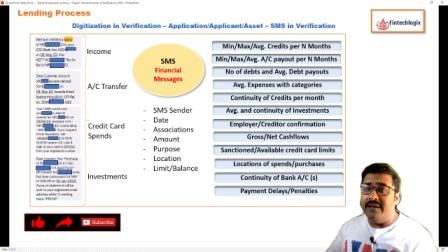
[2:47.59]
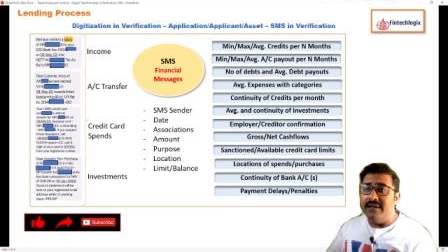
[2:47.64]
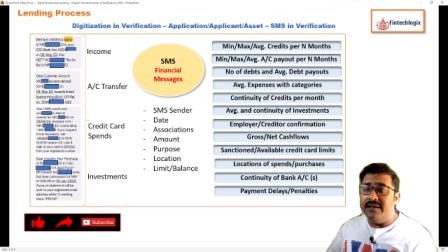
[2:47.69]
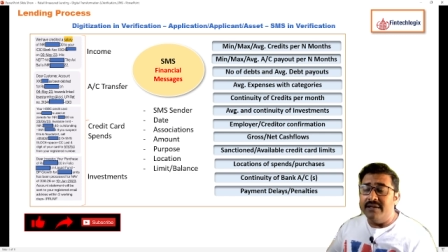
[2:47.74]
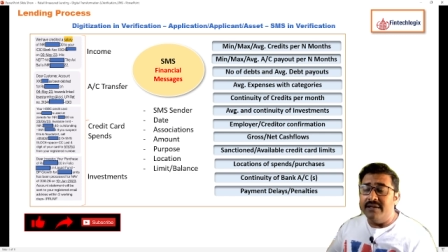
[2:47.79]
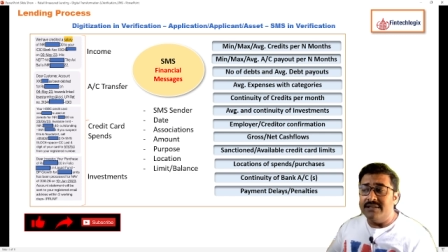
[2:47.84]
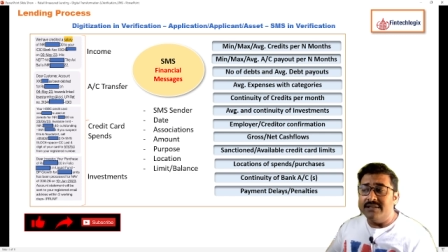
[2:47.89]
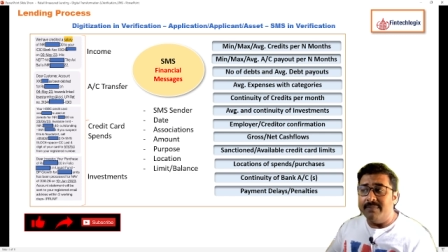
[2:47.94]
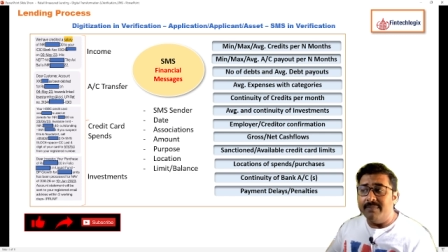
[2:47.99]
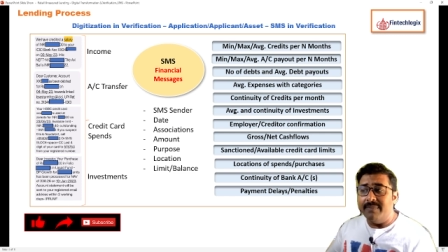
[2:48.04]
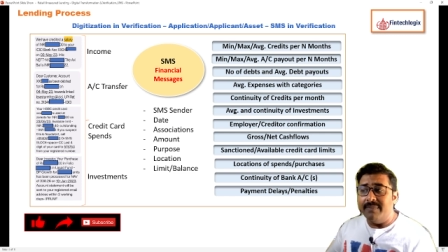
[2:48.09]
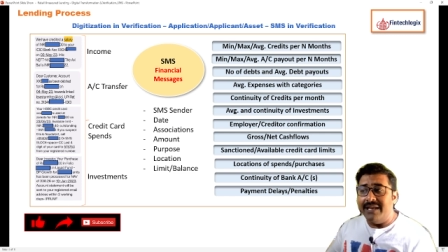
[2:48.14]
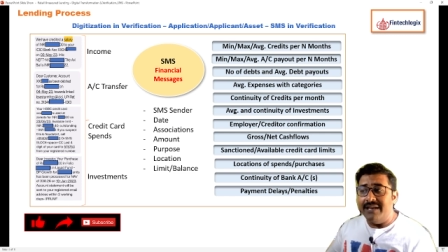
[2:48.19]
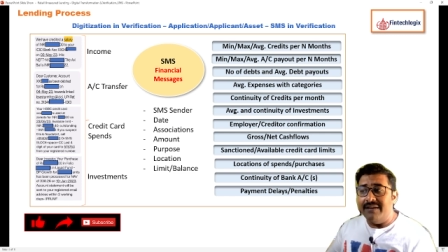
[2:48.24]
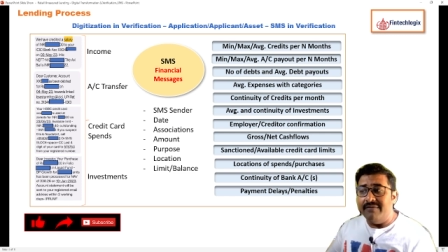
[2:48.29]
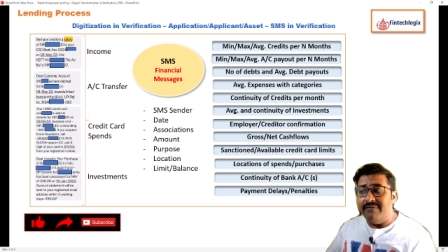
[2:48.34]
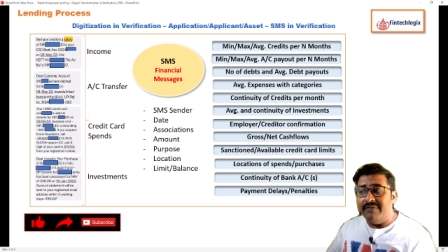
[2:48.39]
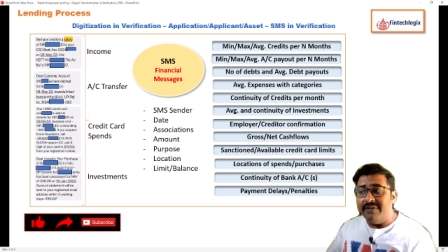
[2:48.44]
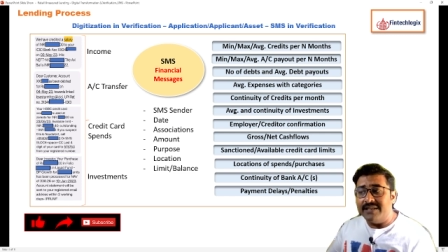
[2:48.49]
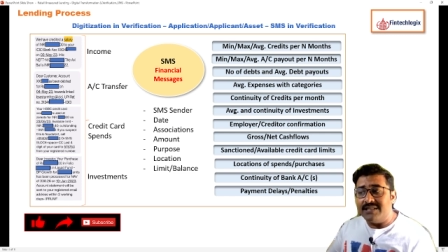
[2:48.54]
some
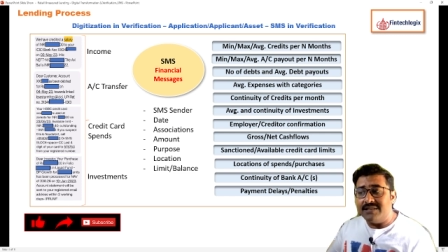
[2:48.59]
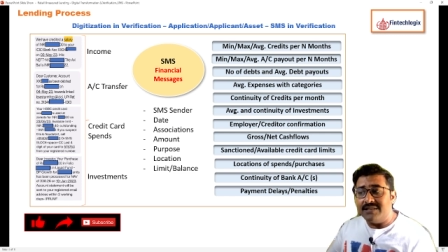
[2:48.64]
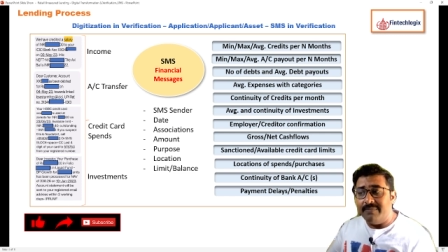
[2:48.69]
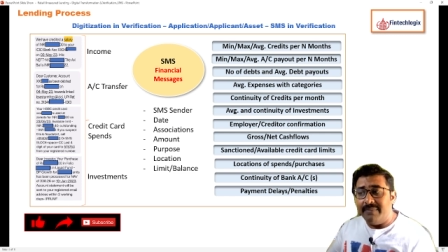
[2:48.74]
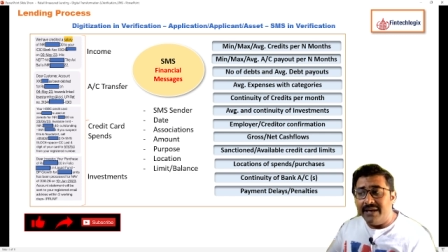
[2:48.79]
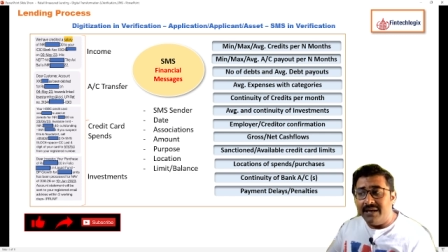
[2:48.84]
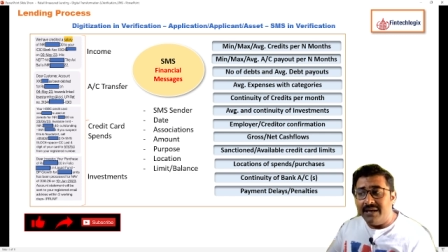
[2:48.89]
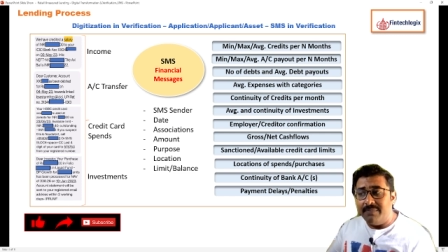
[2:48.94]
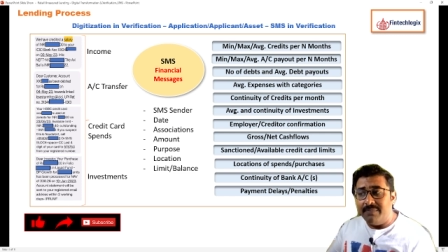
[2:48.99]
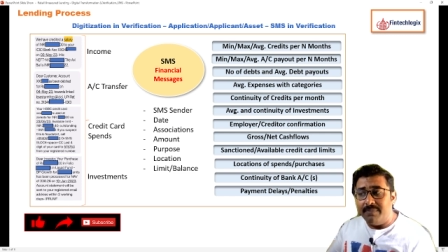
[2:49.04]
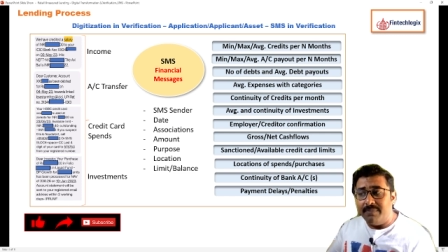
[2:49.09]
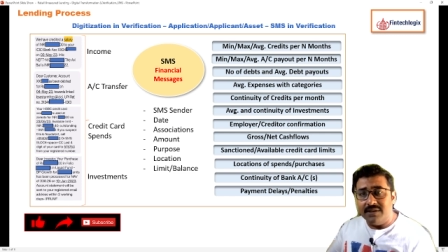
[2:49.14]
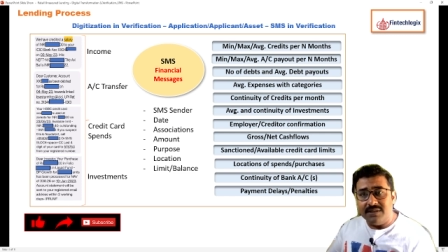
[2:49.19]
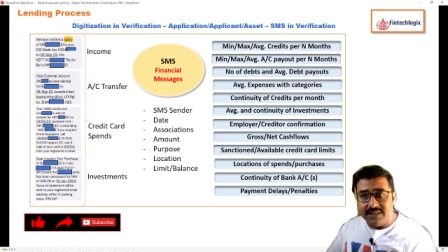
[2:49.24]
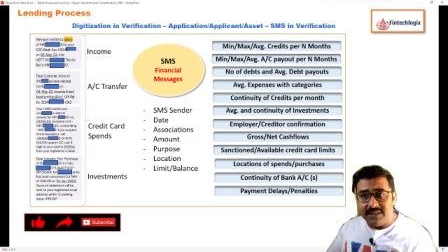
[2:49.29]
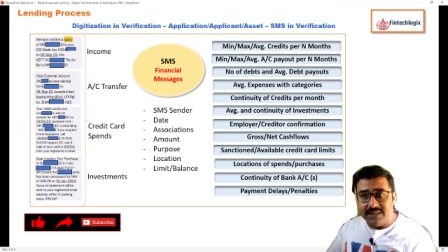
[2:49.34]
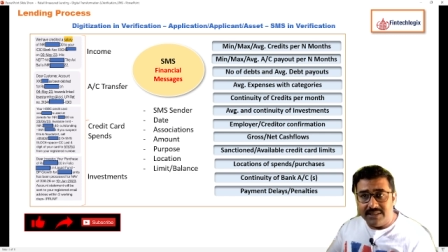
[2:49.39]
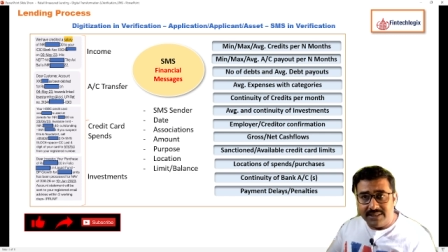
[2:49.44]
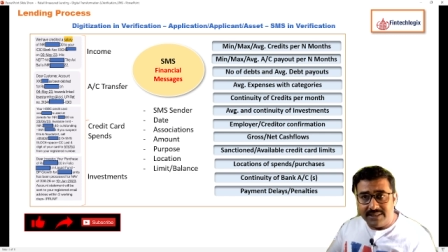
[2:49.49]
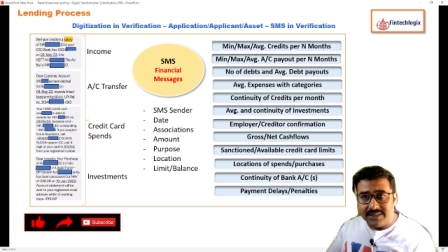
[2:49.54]
investment
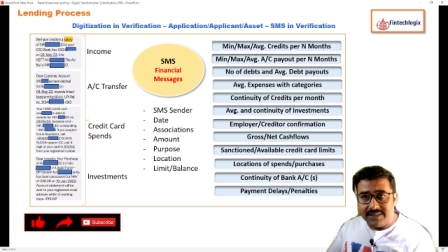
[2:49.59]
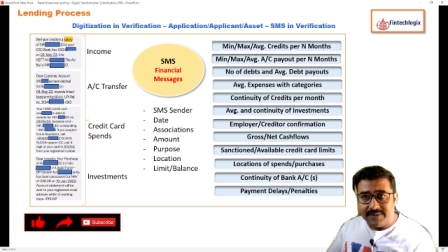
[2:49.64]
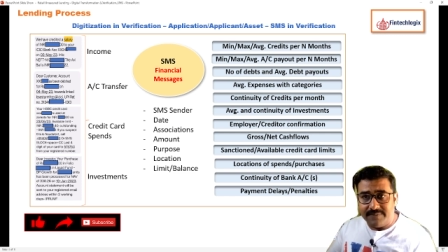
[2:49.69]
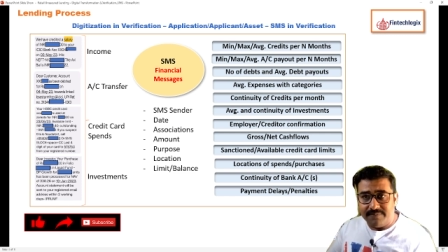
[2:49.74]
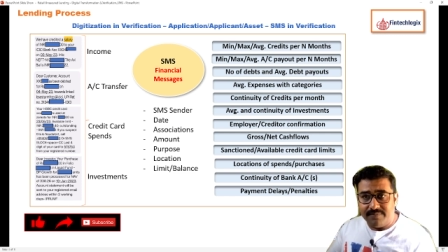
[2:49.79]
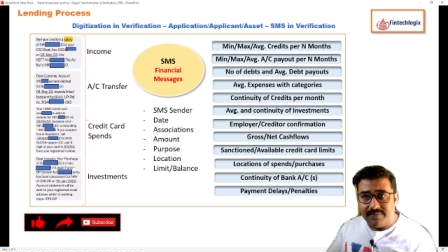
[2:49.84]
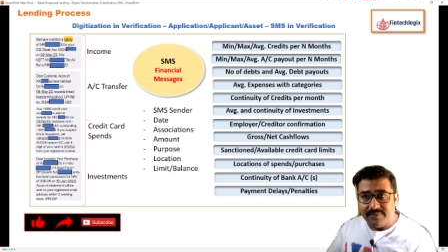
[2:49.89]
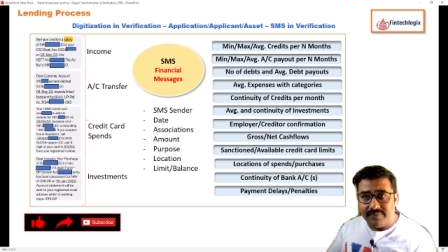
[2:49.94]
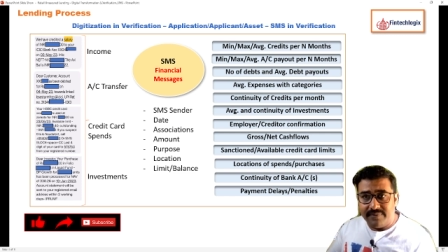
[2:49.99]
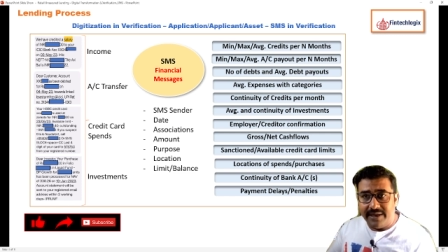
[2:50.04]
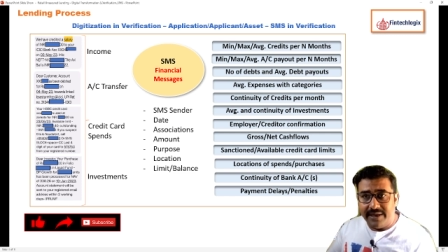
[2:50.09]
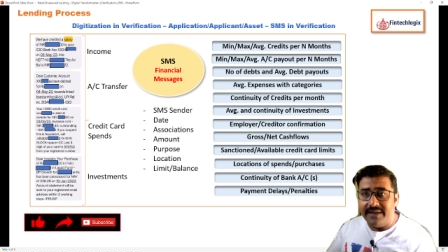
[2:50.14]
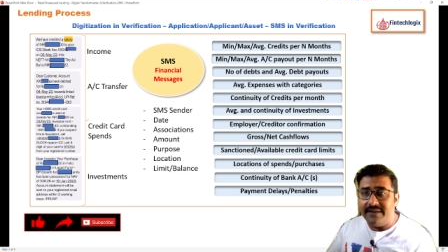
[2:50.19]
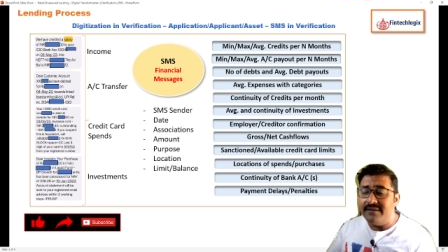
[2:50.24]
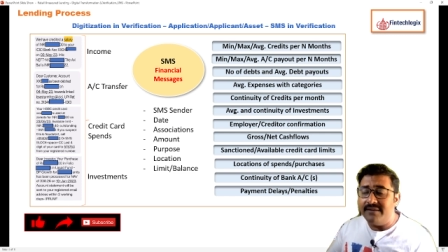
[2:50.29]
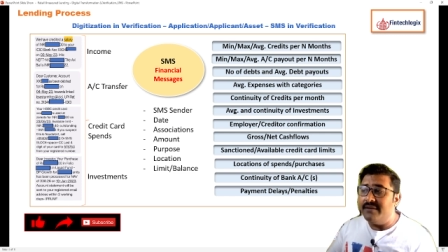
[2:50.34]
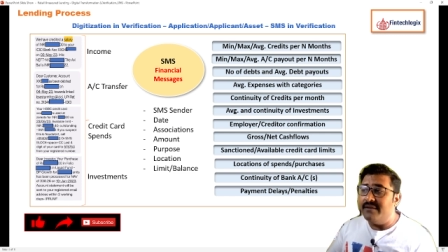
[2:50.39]
purchases, right?